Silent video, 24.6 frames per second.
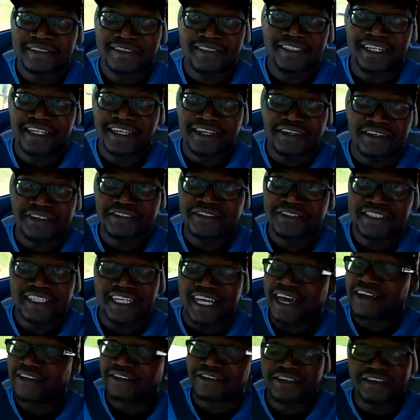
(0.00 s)
You know,
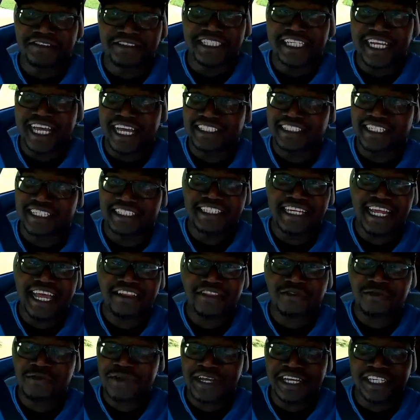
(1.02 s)
I don't know if she has a
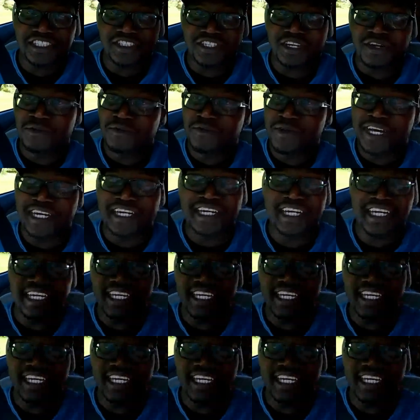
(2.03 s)
death wish or what it